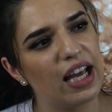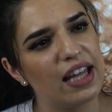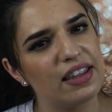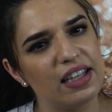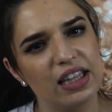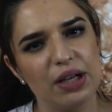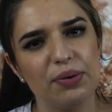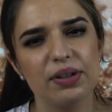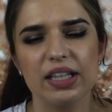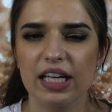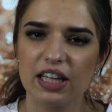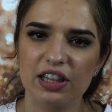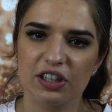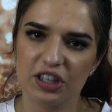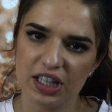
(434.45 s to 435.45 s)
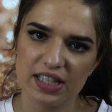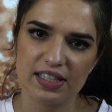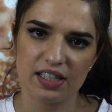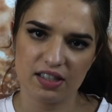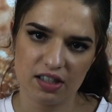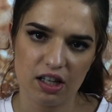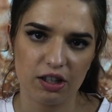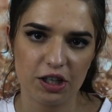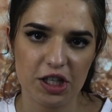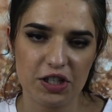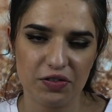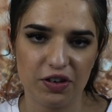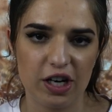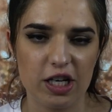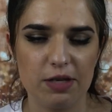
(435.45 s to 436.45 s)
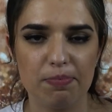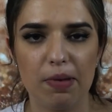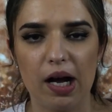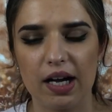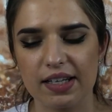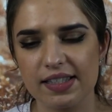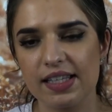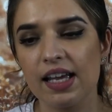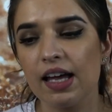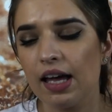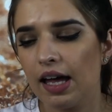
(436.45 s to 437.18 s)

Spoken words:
I think they were like $36 for each box